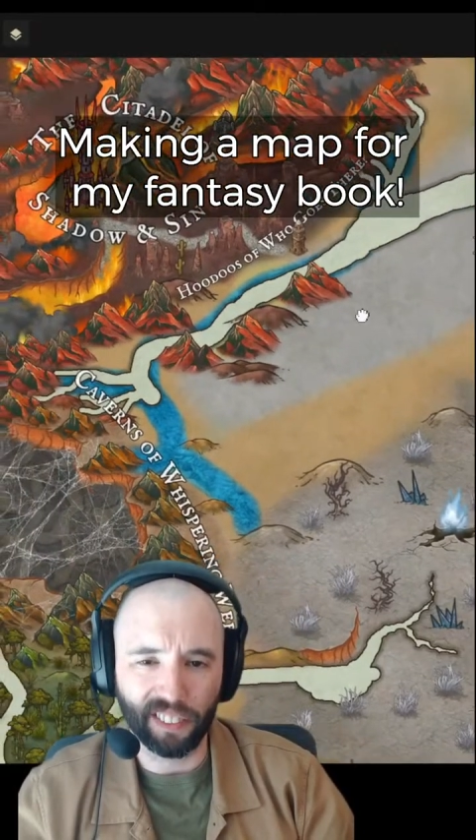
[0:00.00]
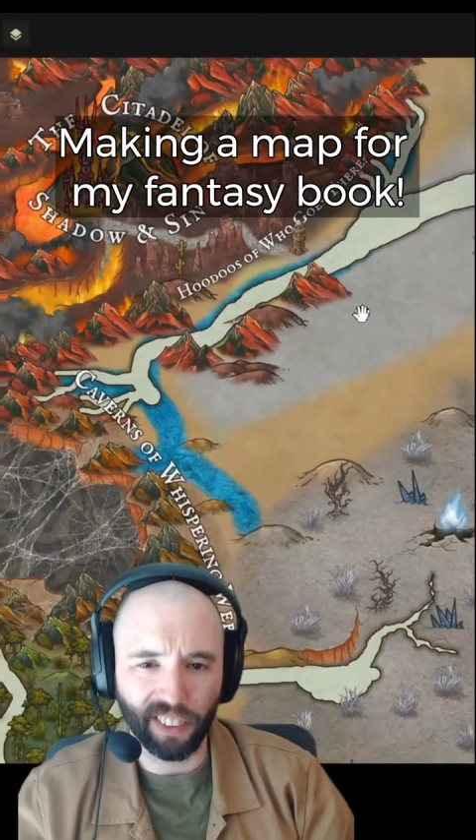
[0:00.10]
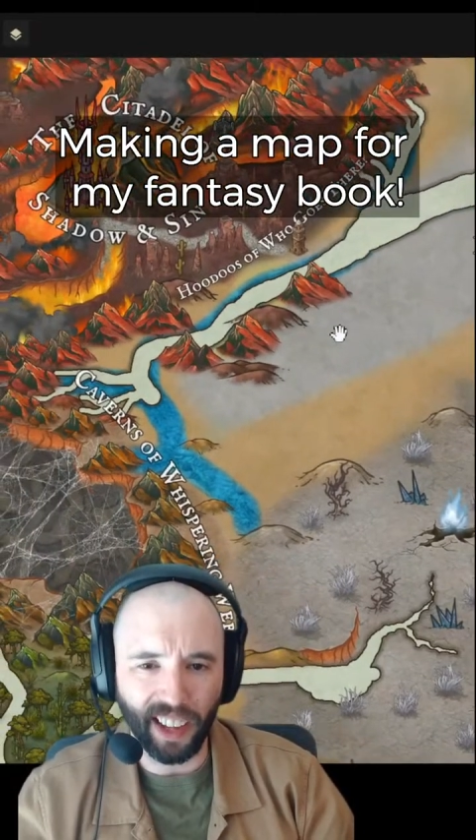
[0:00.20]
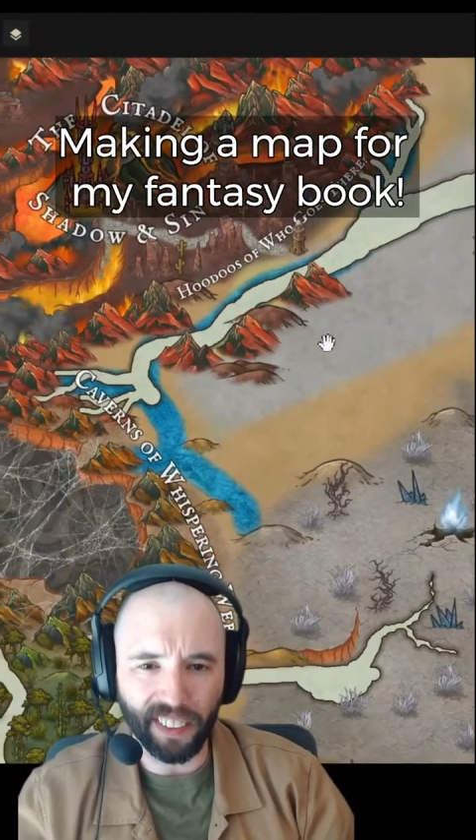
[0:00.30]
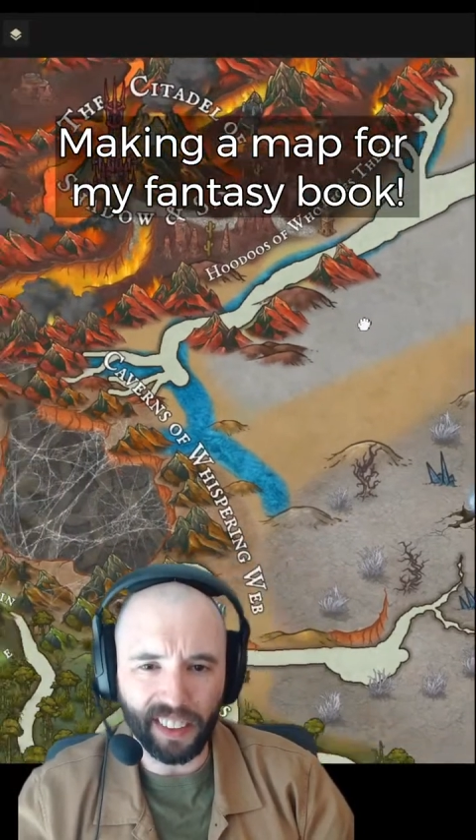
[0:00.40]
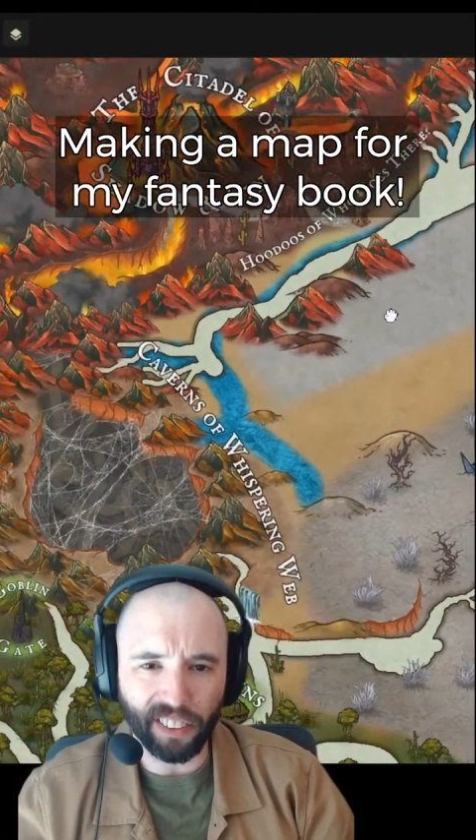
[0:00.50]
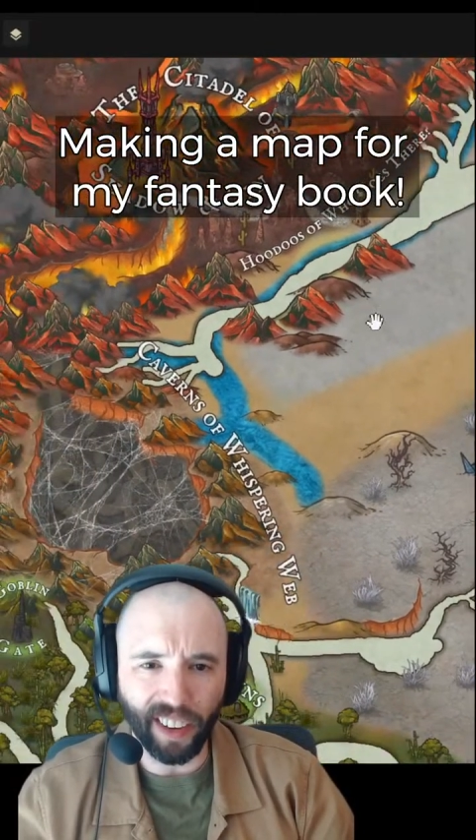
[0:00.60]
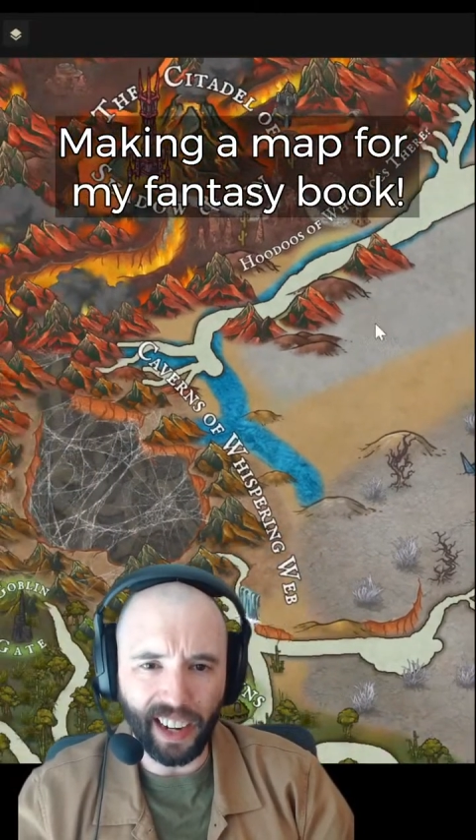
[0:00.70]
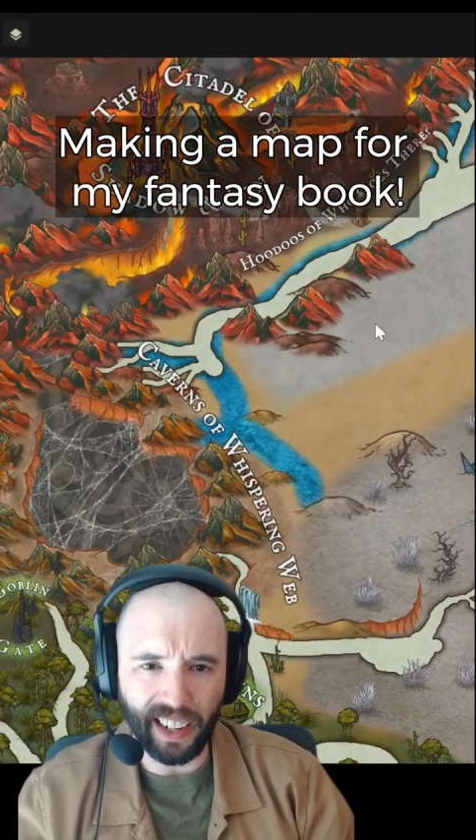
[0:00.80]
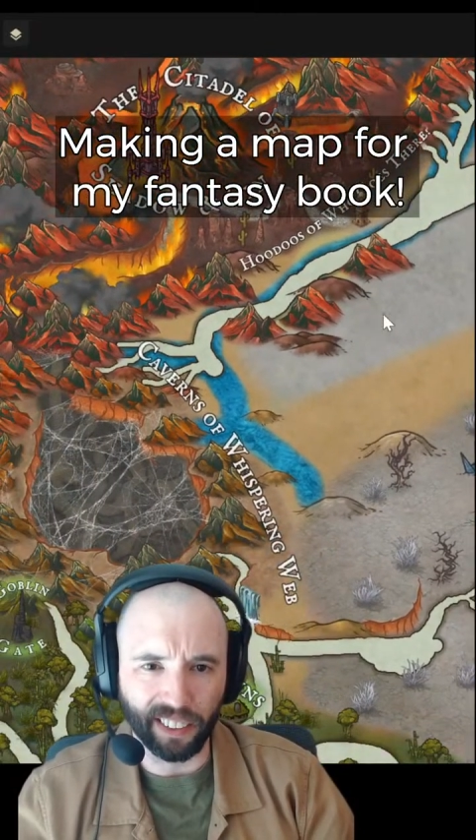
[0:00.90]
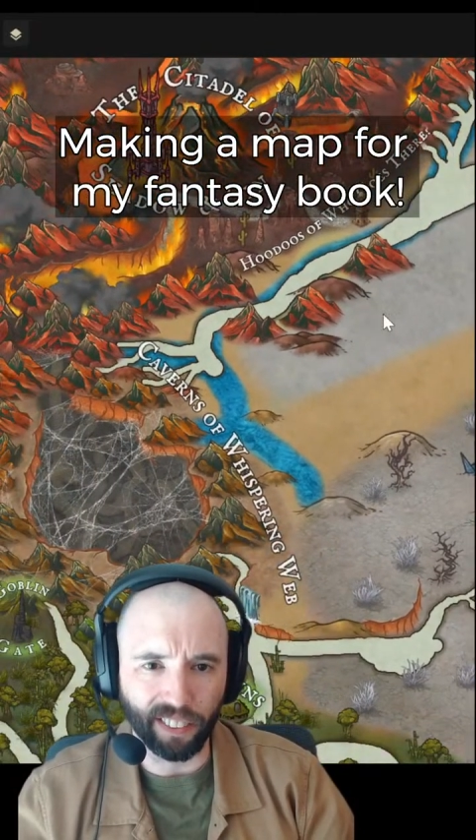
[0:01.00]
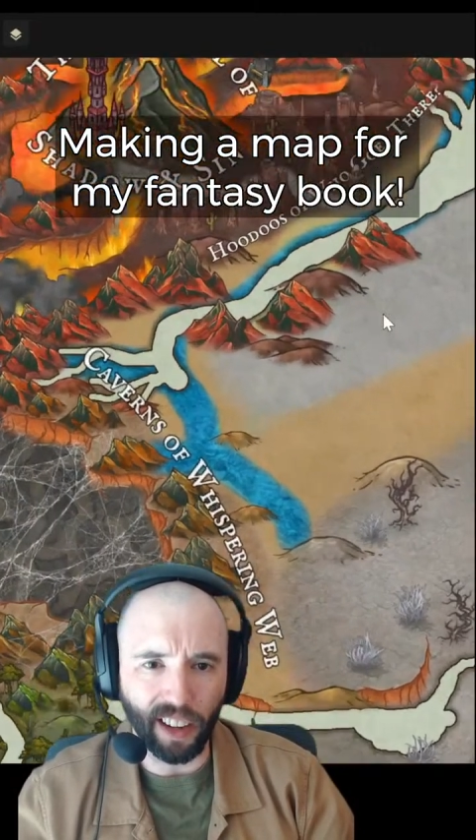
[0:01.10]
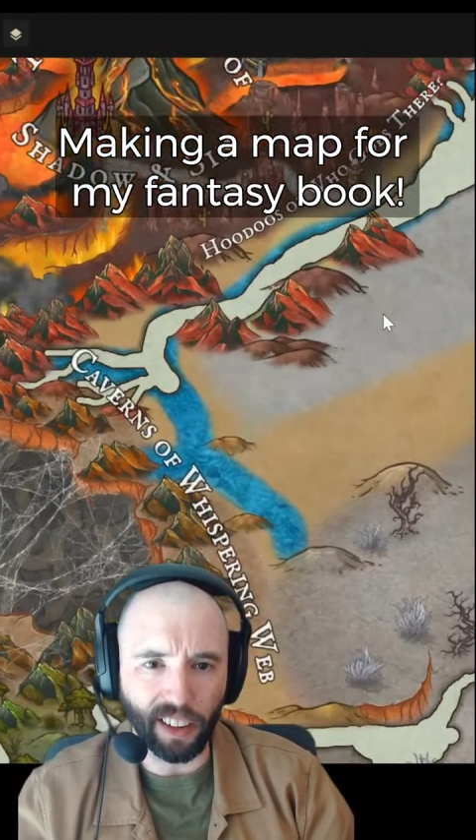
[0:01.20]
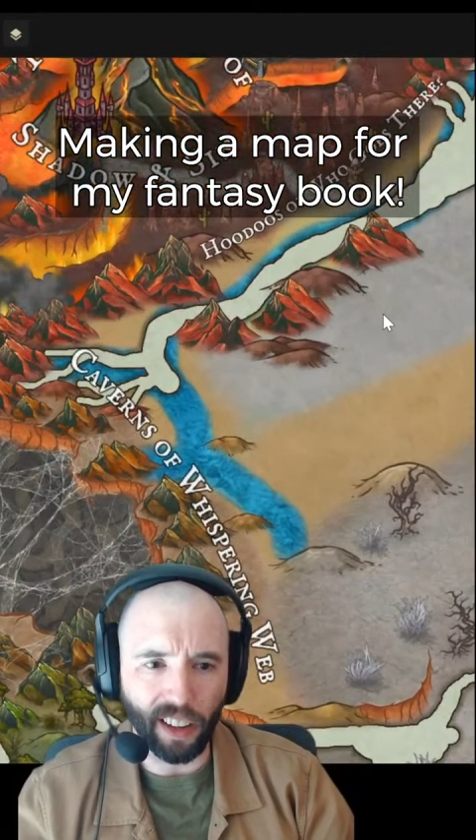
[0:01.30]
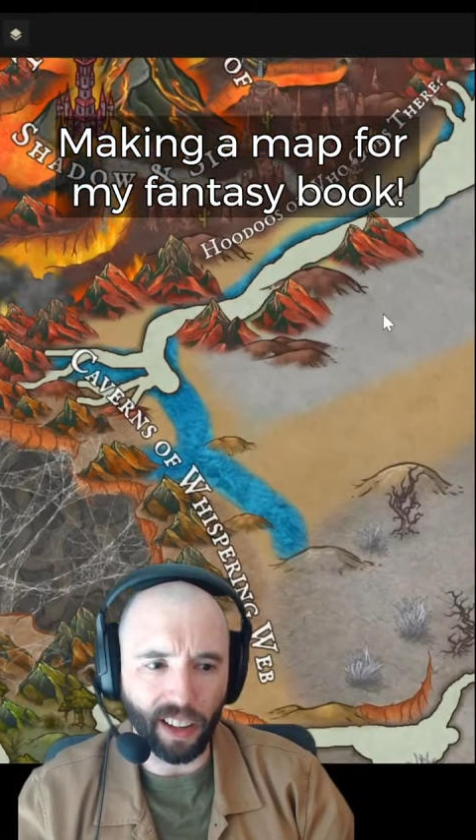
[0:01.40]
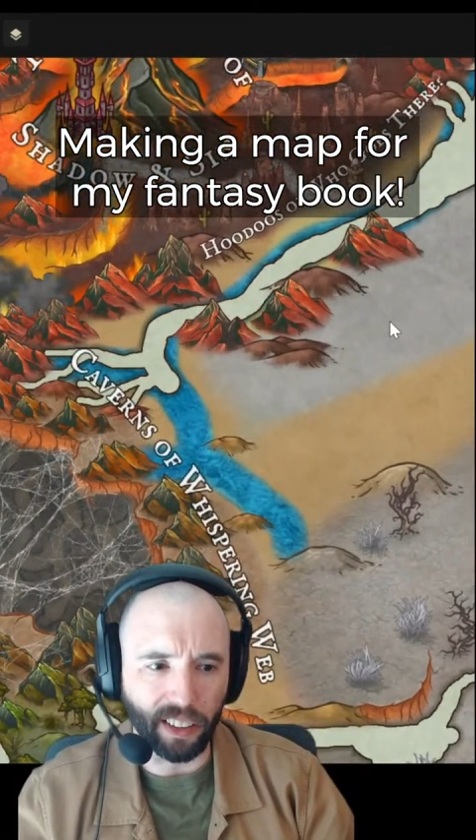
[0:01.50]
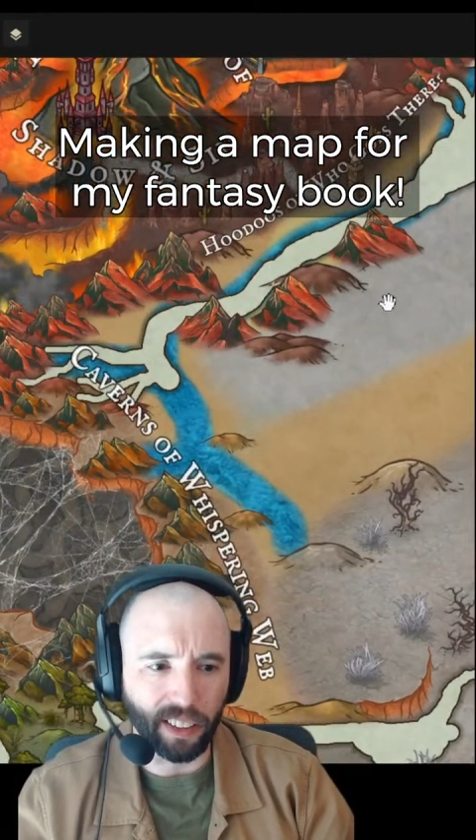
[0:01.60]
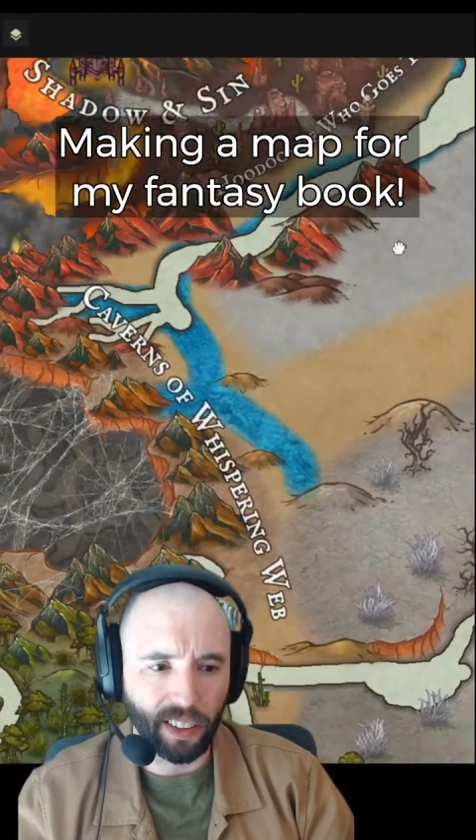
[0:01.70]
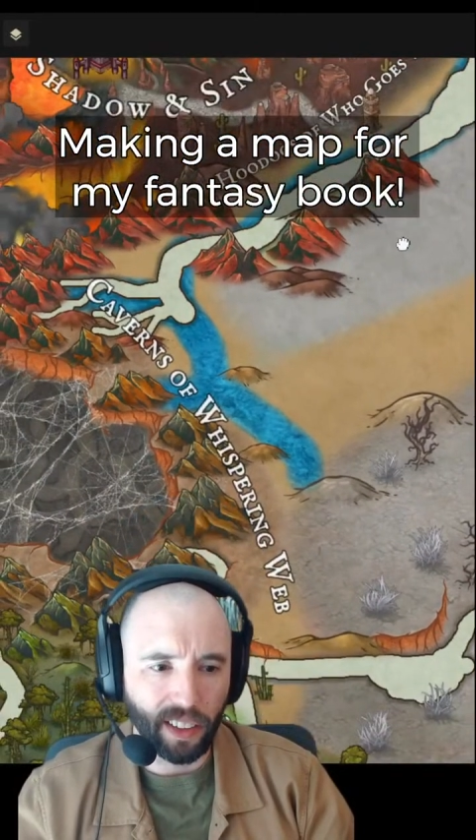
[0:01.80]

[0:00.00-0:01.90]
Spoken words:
and I'm glad that you're writing. Rock on.